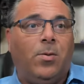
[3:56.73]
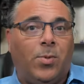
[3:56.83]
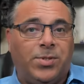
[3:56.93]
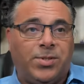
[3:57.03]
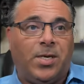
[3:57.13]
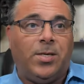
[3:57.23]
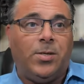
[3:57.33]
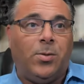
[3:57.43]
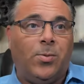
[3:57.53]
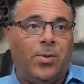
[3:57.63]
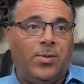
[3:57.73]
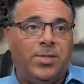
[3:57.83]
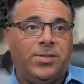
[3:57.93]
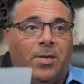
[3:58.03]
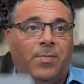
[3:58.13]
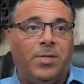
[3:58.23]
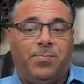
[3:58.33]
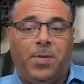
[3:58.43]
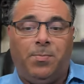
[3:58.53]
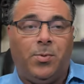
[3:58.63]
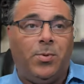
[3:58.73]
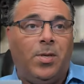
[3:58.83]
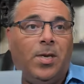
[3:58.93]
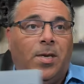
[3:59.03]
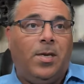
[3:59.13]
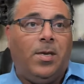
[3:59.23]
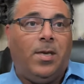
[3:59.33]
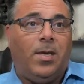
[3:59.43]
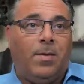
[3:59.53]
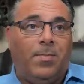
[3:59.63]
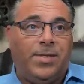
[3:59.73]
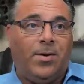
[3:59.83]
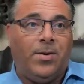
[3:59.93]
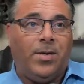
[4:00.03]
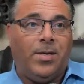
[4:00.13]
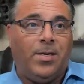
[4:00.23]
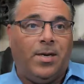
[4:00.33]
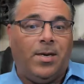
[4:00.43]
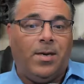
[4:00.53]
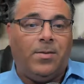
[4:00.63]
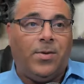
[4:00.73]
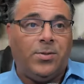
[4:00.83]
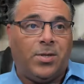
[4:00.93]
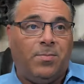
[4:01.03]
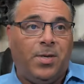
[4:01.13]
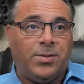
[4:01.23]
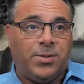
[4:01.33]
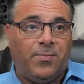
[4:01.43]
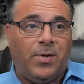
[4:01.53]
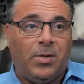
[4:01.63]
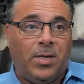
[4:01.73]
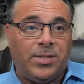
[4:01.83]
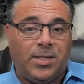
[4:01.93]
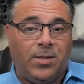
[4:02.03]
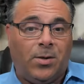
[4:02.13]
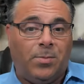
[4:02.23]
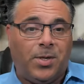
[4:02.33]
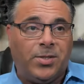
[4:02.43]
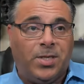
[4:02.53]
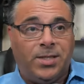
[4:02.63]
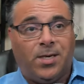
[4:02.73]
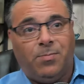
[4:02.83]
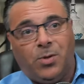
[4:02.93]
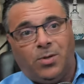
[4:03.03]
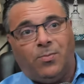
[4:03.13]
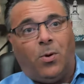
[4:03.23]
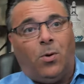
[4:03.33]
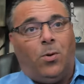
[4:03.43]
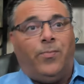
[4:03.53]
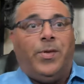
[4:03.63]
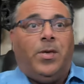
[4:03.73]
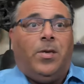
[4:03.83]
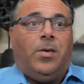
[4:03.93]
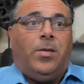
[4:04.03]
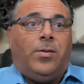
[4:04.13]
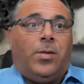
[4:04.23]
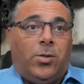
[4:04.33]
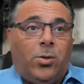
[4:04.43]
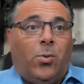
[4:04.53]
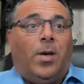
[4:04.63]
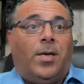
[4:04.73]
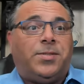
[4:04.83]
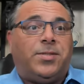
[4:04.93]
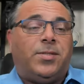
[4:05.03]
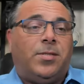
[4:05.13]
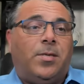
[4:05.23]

would say to you that these 70s people, let me tell you, uh, there's going to be a severe lesson learned because anytime you involve the U.S.,